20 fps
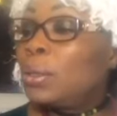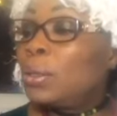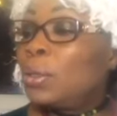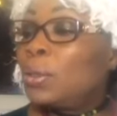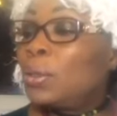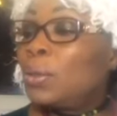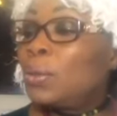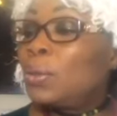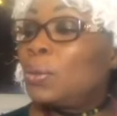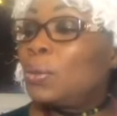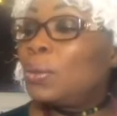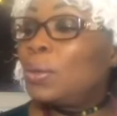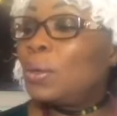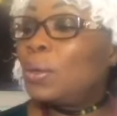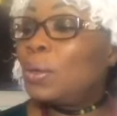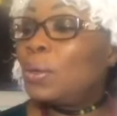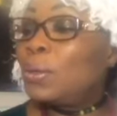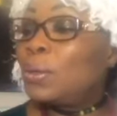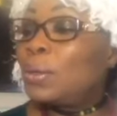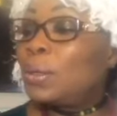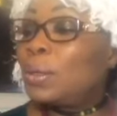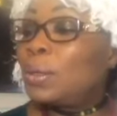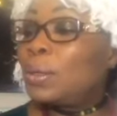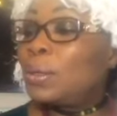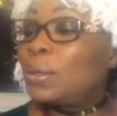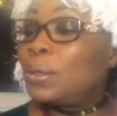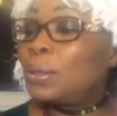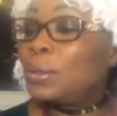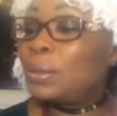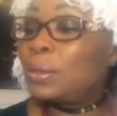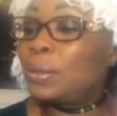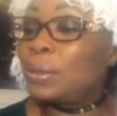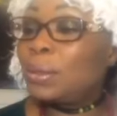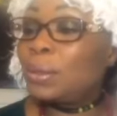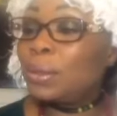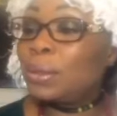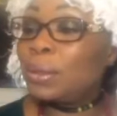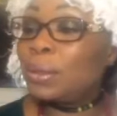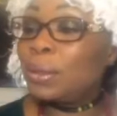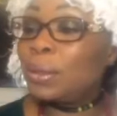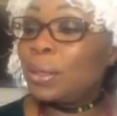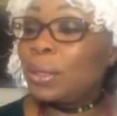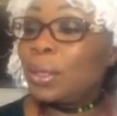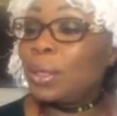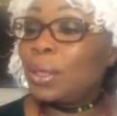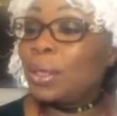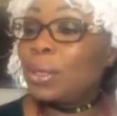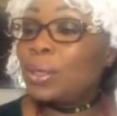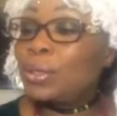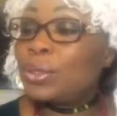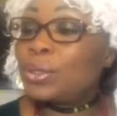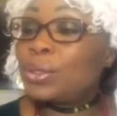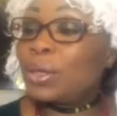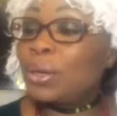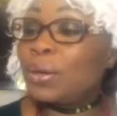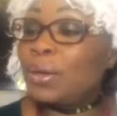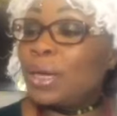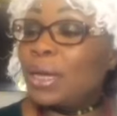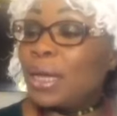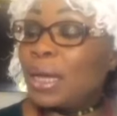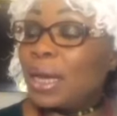on? No, not on the. Sorry